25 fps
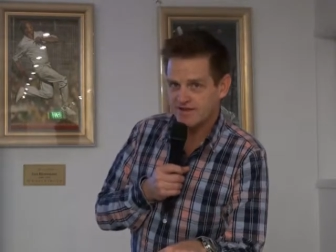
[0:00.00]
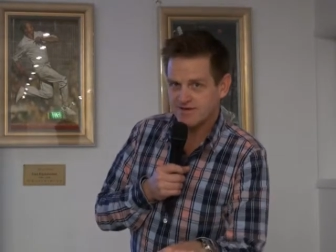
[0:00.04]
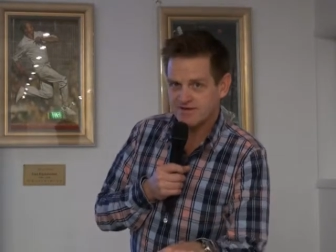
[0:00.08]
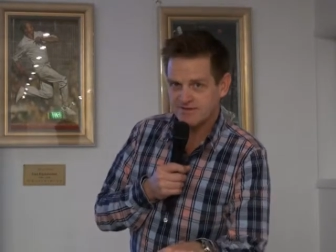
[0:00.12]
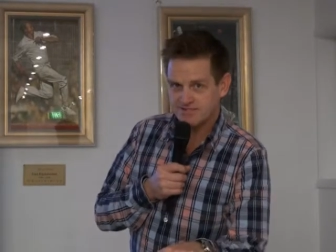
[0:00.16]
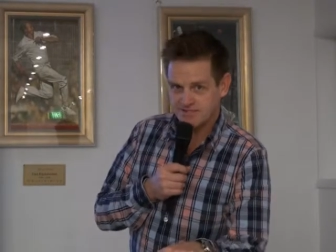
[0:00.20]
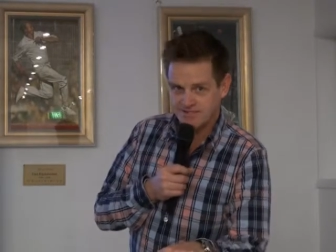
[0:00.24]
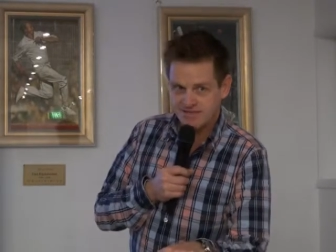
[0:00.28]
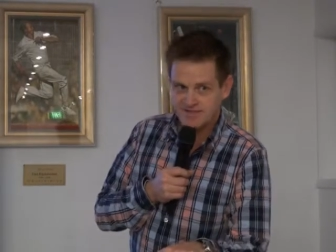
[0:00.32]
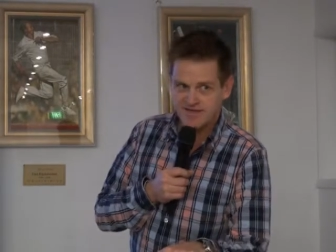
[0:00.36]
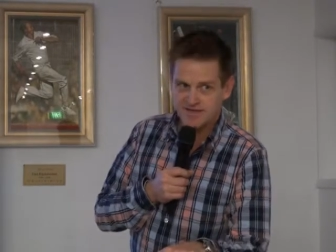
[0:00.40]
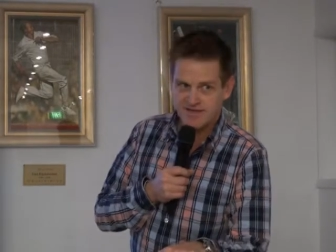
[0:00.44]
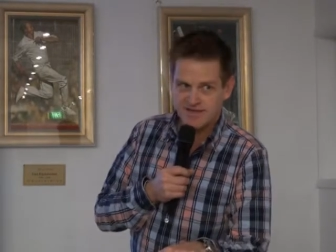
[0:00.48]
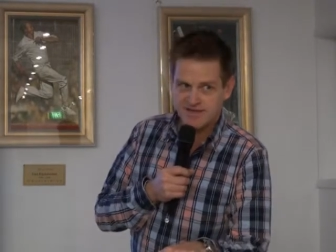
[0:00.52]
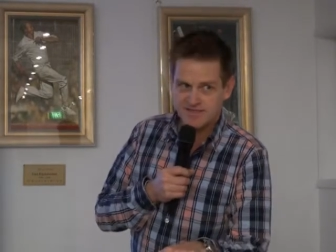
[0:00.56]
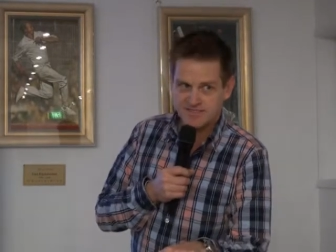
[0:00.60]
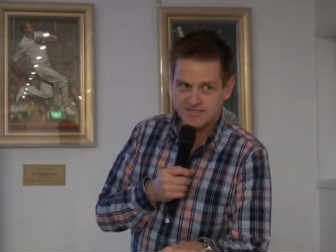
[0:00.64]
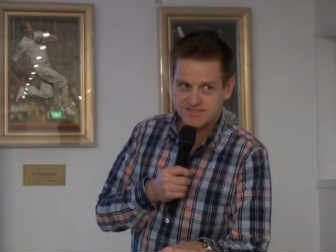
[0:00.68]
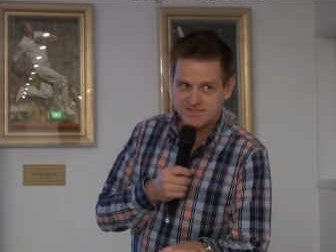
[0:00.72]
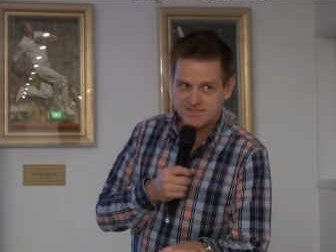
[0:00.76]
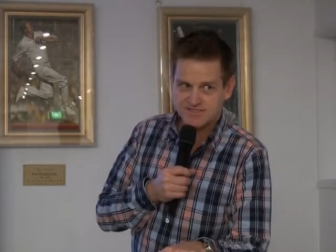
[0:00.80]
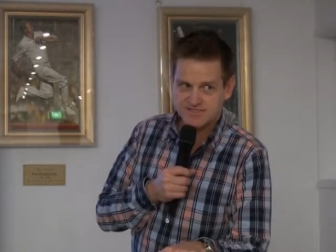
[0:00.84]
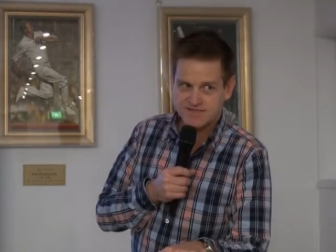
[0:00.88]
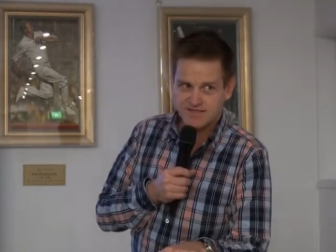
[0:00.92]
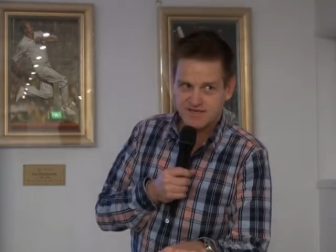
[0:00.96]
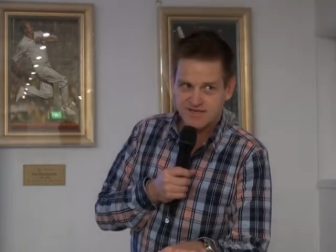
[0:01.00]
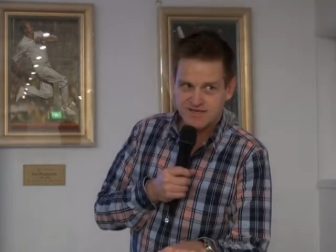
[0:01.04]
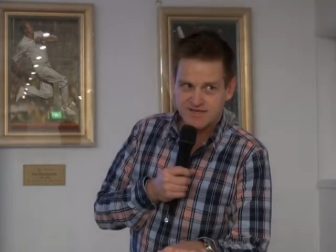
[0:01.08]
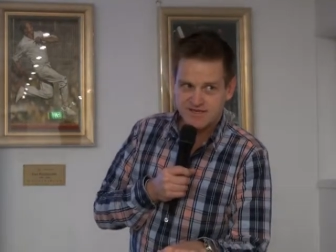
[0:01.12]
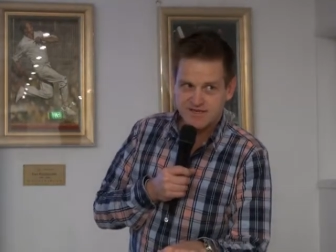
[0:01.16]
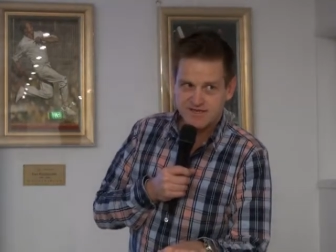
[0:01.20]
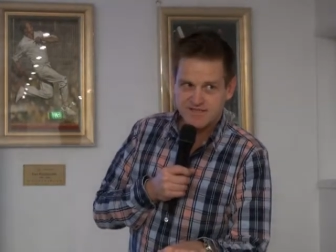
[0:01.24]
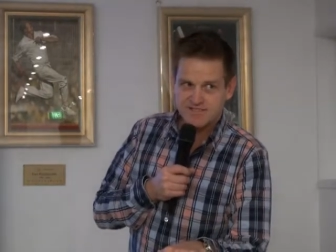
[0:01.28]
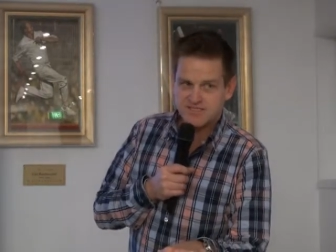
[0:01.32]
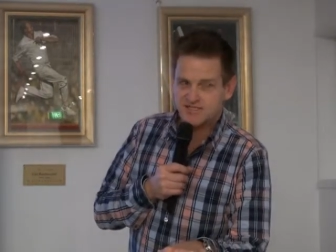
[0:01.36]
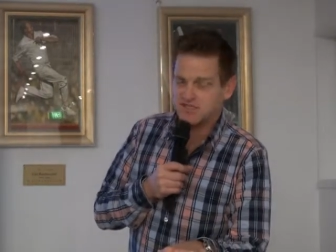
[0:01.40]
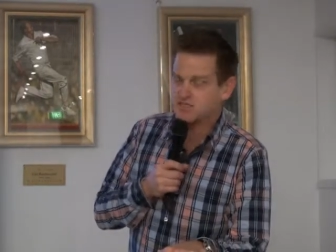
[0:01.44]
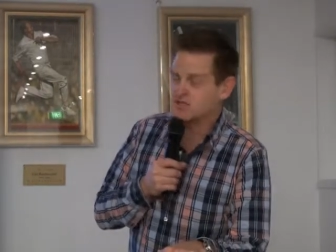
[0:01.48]
And I said, yes.
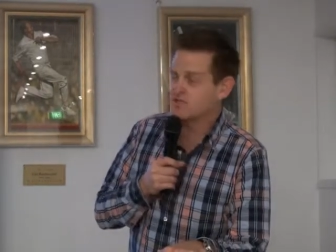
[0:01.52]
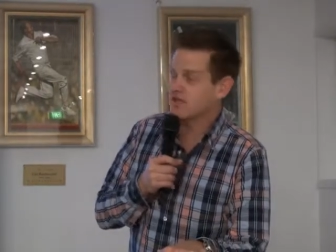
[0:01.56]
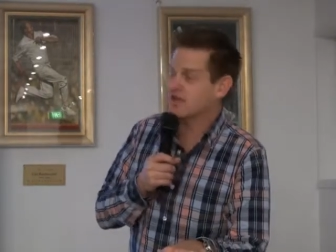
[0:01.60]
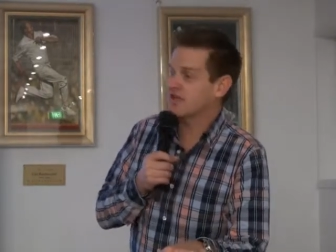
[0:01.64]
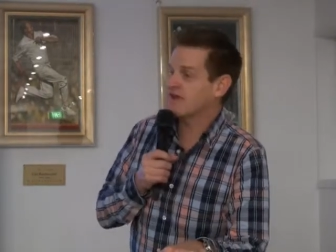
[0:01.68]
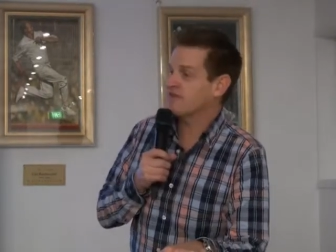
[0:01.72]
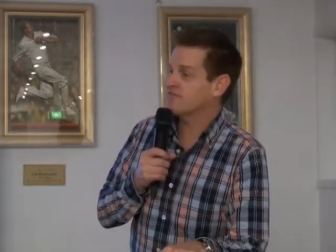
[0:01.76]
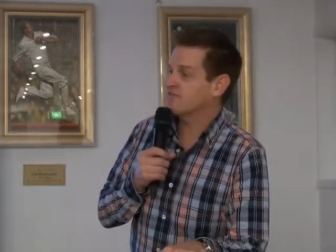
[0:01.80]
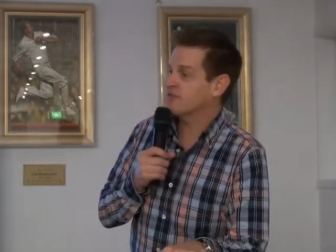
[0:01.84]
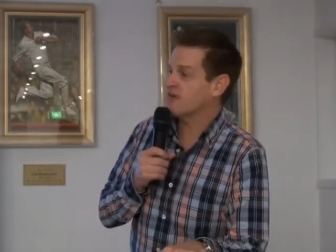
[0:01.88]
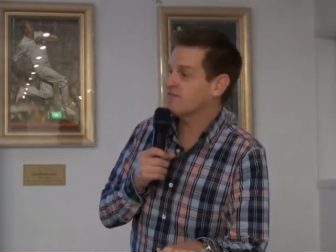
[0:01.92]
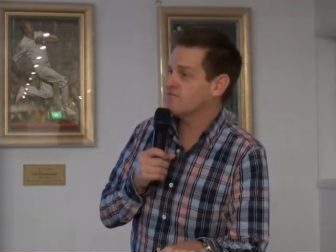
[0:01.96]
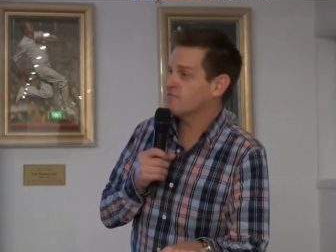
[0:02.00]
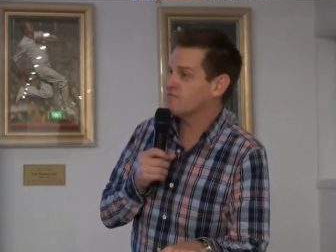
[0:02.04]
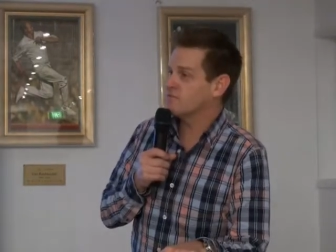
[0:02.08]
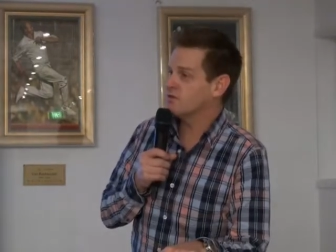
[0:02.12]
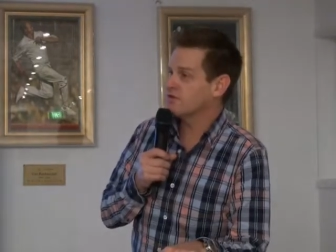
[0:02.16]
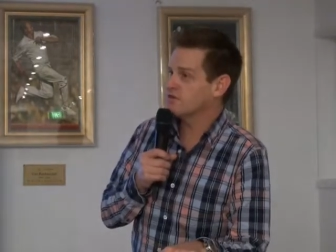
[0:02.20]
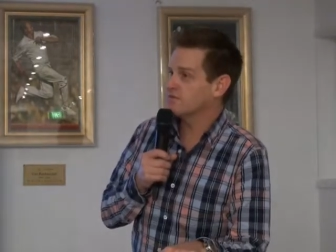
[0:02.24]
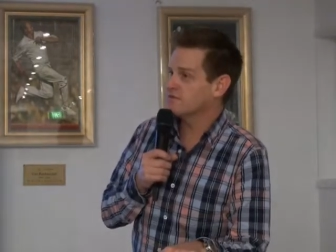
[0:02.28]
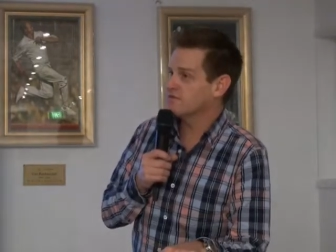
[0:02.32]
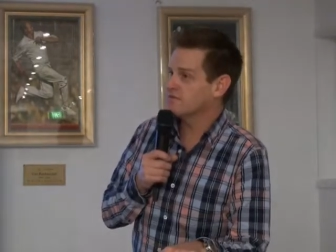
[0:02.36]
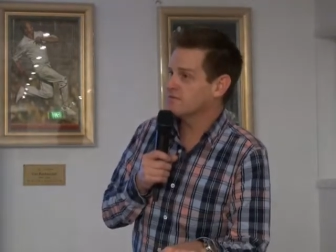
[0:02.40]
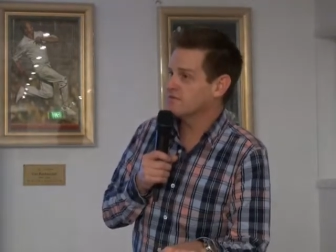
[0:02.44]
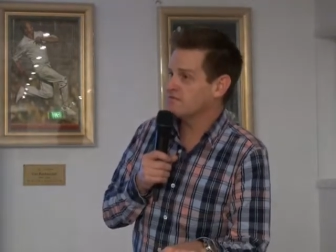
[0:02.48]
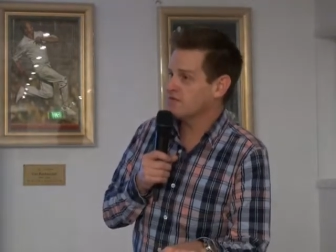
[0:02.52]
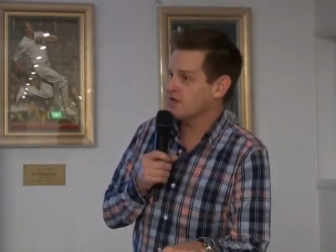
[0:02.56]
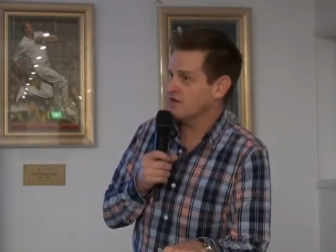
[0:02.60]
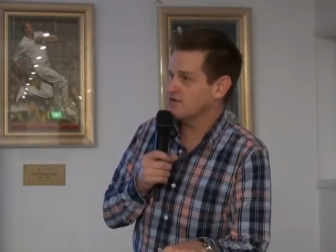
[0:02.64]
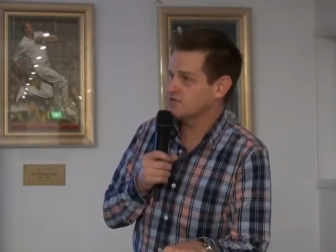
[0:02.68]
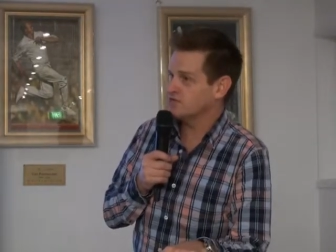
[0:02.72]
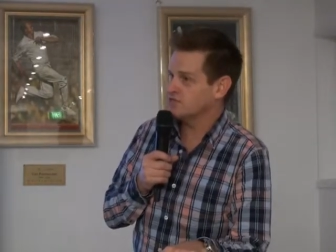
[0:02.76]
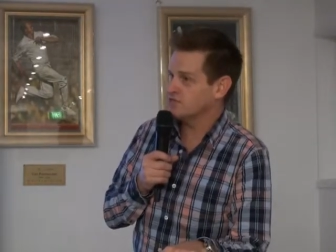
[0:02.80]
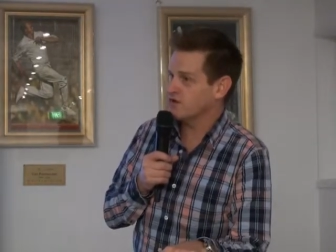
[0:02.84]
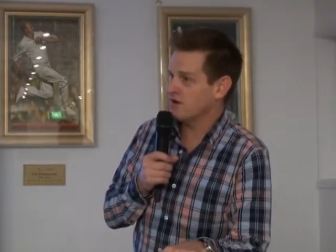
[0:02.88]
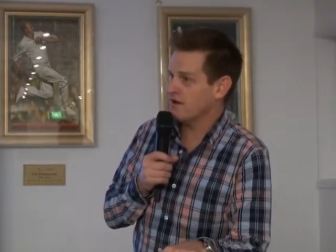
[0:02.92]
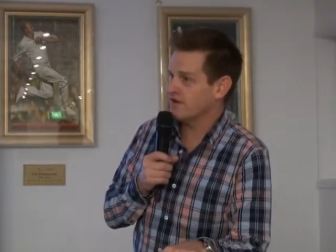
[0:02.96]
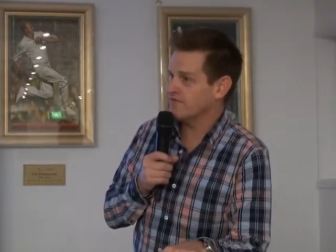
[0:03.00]
He said, you're going to have to have a word to the
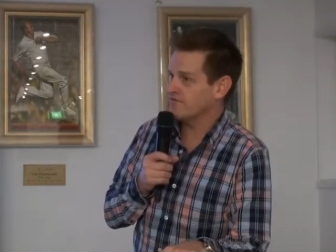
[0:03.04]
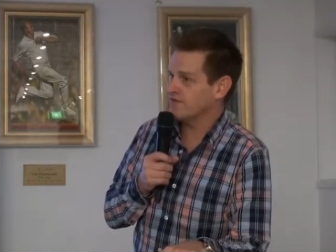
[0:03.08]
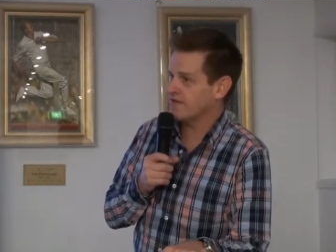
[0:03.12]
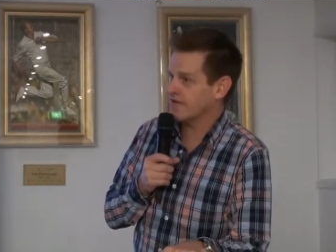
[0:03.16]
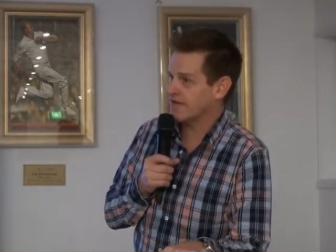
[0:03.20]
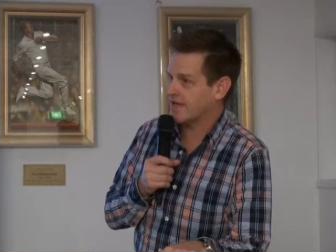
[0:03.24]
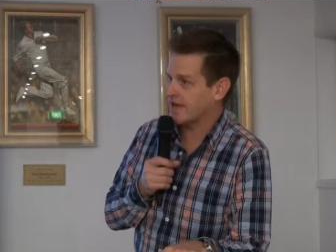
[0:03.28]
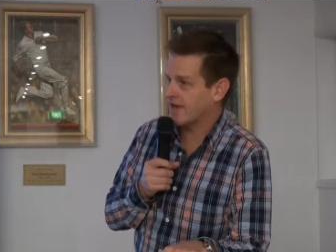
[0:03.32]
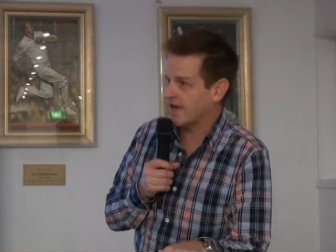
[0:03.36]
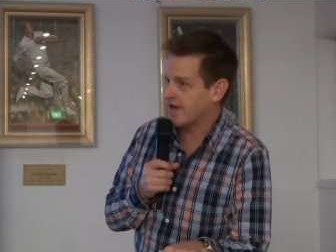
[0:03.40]
bikes driving